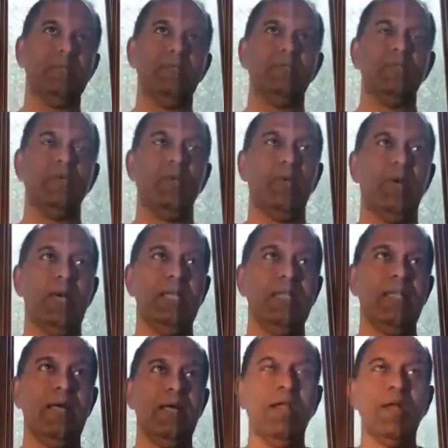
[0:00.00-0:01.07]
So, and
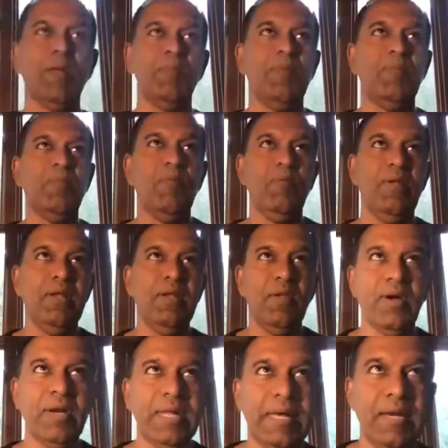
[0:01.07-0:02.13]
a lot of people will
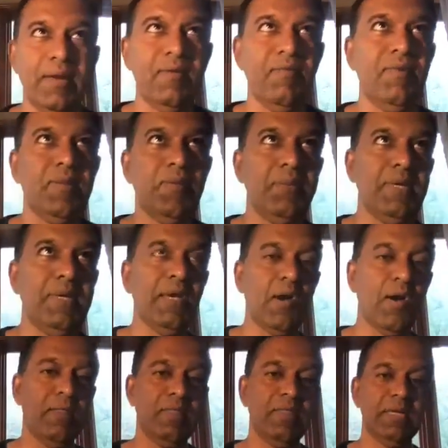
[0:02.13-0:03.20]
not agree with me
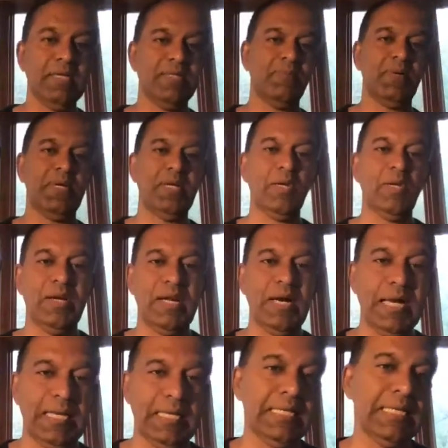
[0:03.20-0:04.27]
on this particular
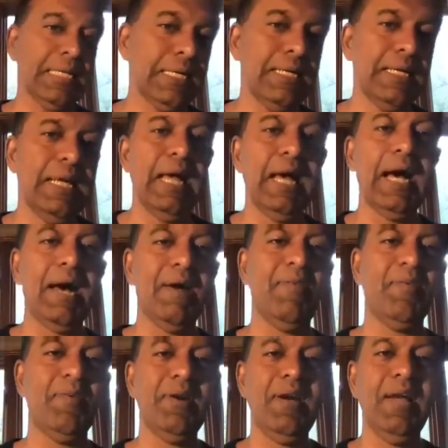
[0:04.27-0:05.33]
idea.
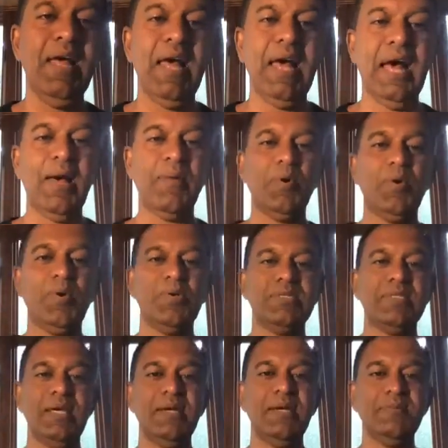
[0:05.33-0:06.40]
However, I'm going to
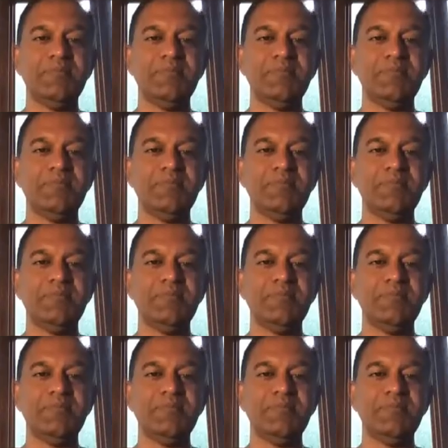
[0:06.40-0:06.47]
say